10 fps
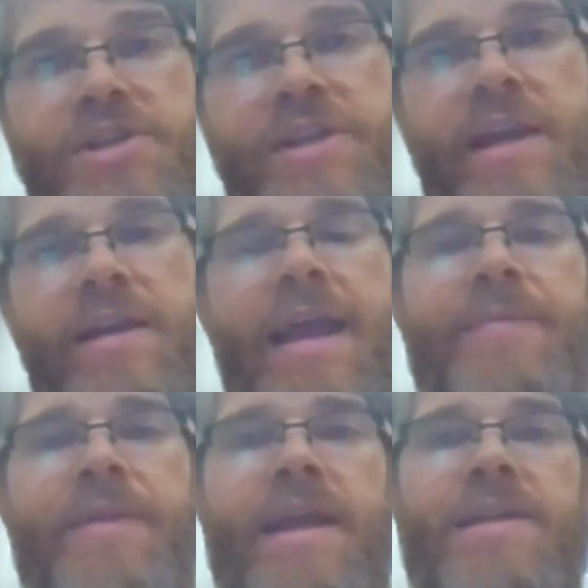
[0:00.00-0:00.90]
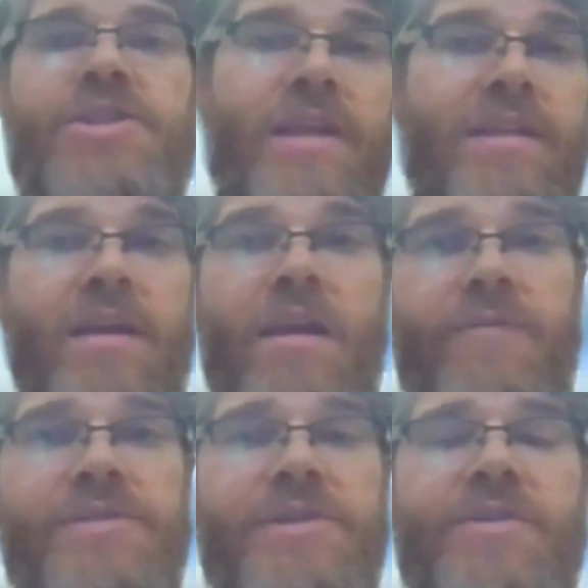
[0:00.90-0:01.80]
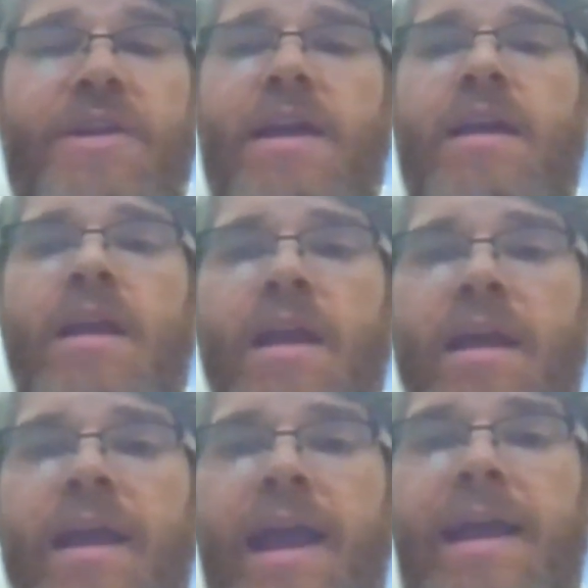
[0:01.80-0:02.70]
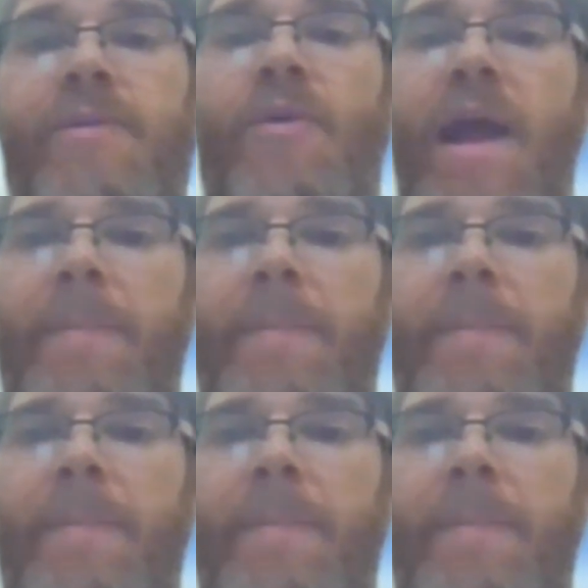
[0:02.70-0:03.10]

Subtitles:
or a shade cap that has shade that covers your neck, and